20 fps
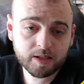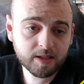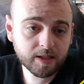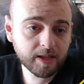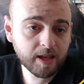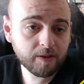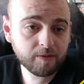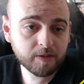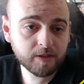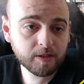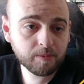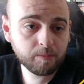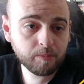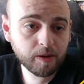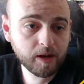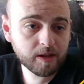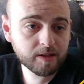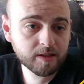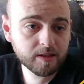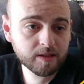hefty
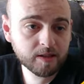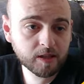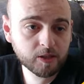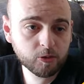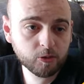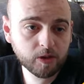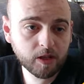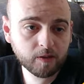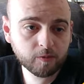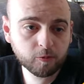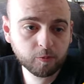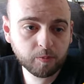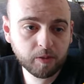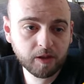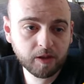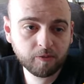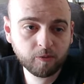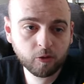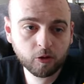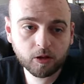prices that you have to
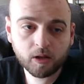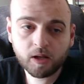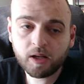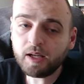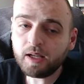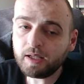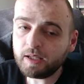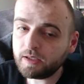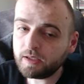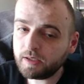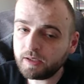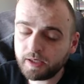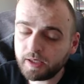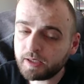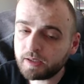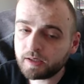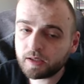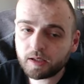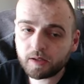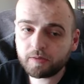pay for
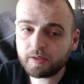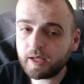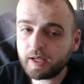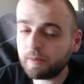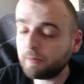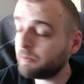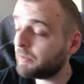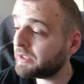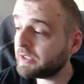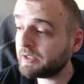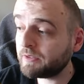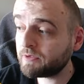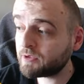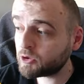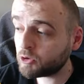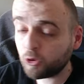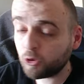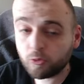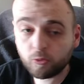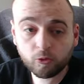either of them, but if
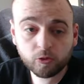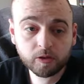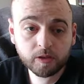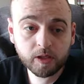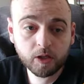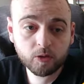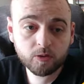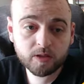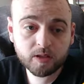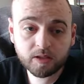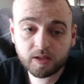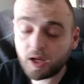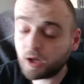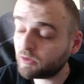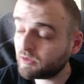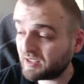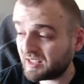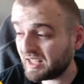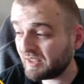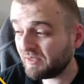Sorwood nails it down,
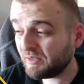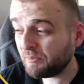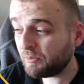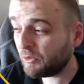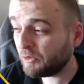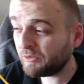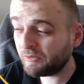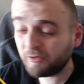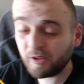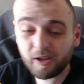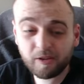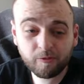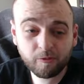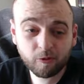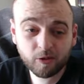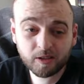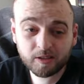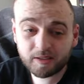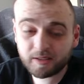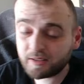7.5 for
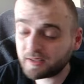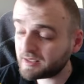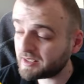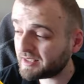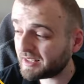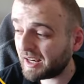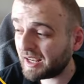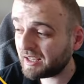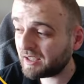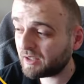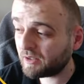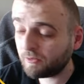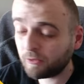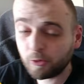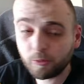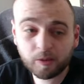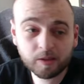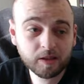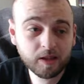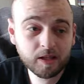a striker
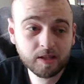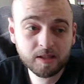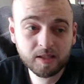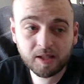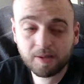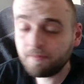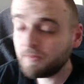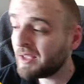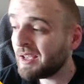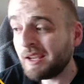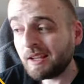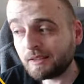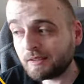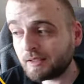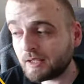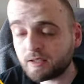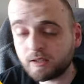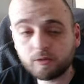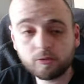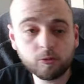from Atleti
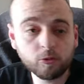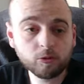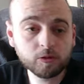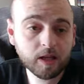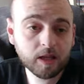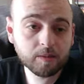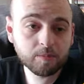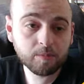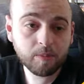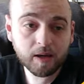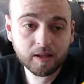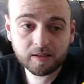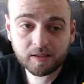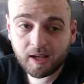doesn't look that bad.